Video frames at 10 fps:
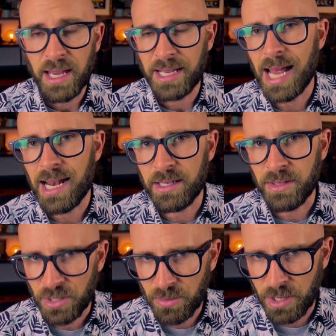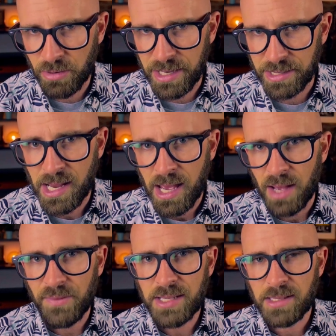Italian Unicredit
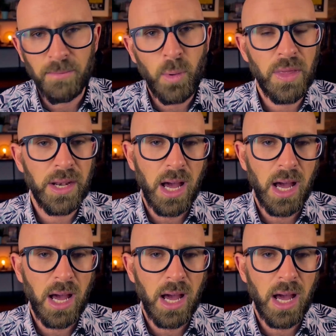have lent more than